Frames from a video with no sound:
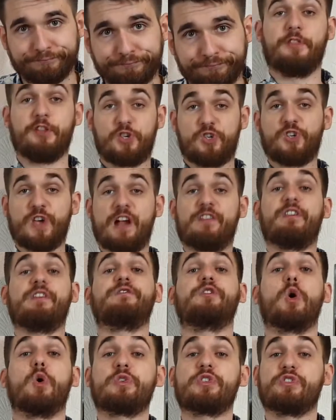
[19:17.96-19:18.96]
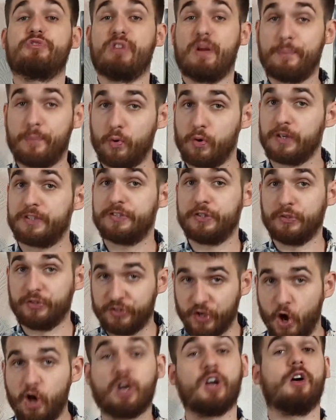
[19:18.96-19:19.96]
The sheriff goes to report to
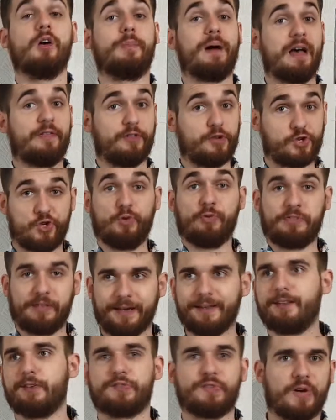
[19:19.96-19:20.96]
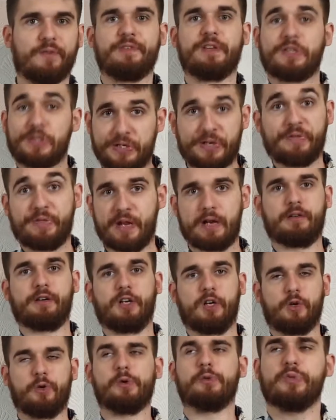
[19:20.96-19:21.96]
Doc about the shooting, because obviously they're in
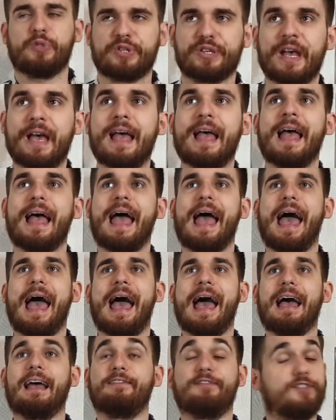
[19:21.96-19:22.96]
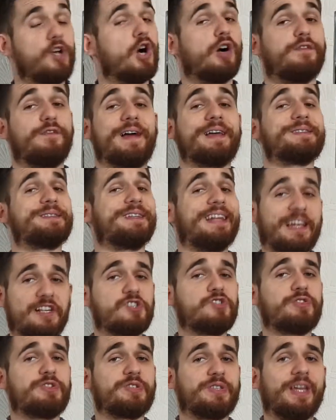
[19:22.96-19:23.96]
cahoots, and Doc finds it
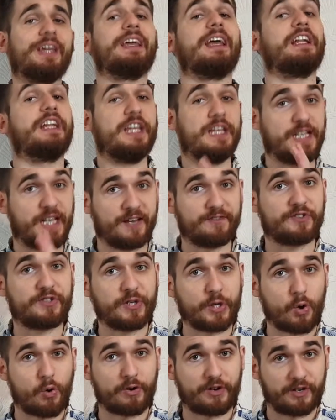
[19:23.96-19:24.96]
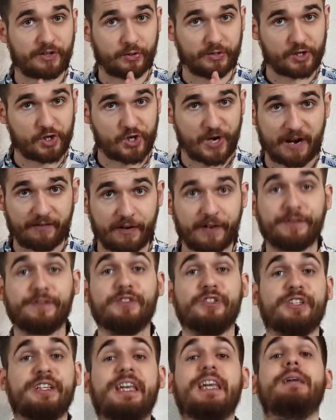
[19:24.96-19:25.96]
interesting and he gives the order to the sheriff
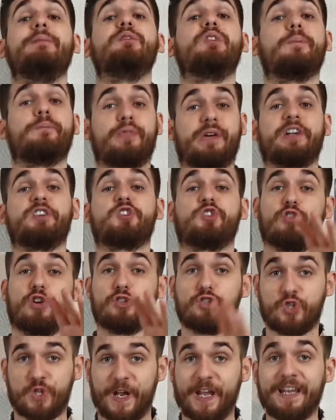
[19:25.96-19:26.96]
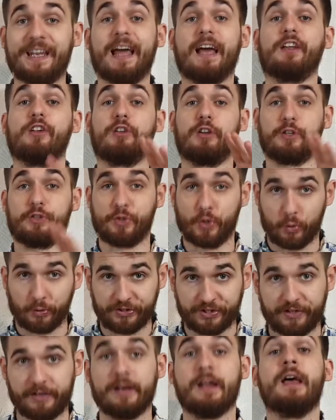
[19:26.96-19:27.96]
to keep the pressure on Jane and her
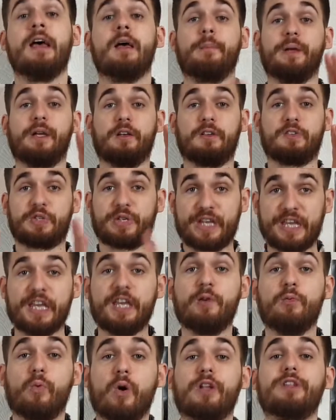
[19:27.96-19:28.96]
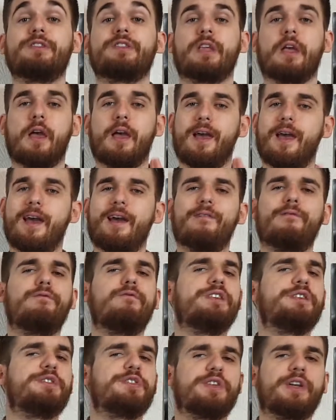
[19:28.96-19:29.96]
daughter, because he wants
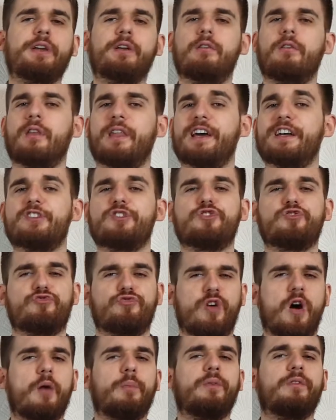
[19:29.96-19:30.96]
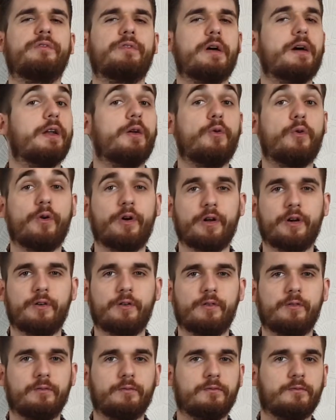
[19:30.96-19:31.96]
every single last drop of that oil.